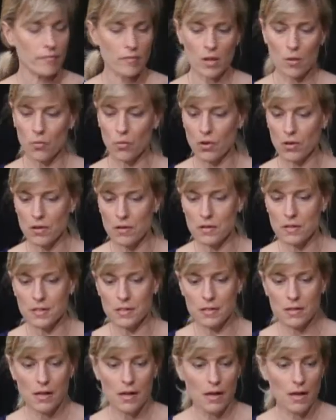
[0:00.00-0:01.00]

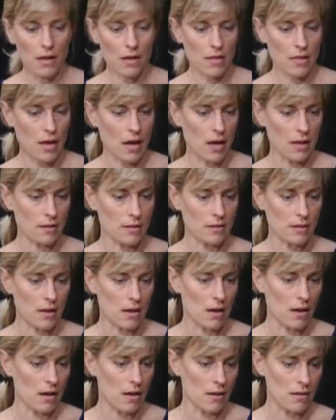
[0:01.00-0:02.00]
Words that
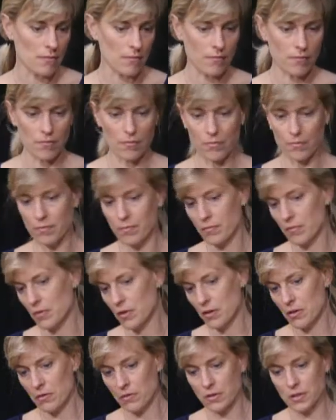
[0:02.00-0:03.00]

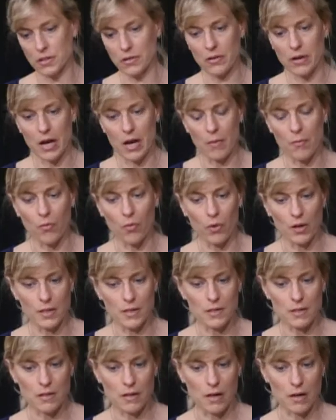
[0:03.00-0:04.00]
describe
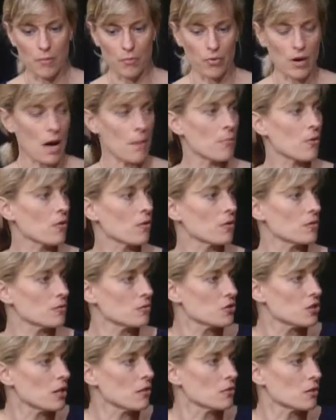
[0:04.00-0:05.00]
what's proper
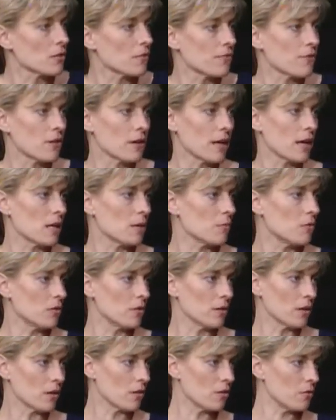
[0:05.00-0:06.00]
shelter for an
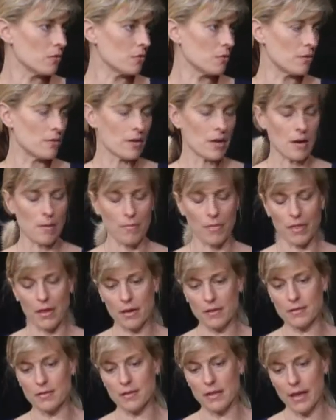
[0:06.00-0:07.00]
animal include
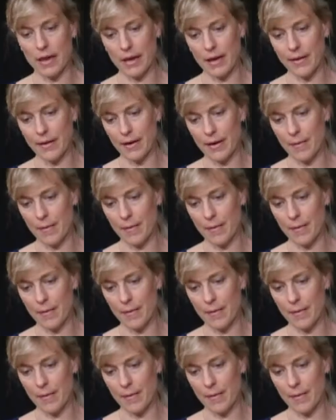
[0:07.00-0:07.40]
things like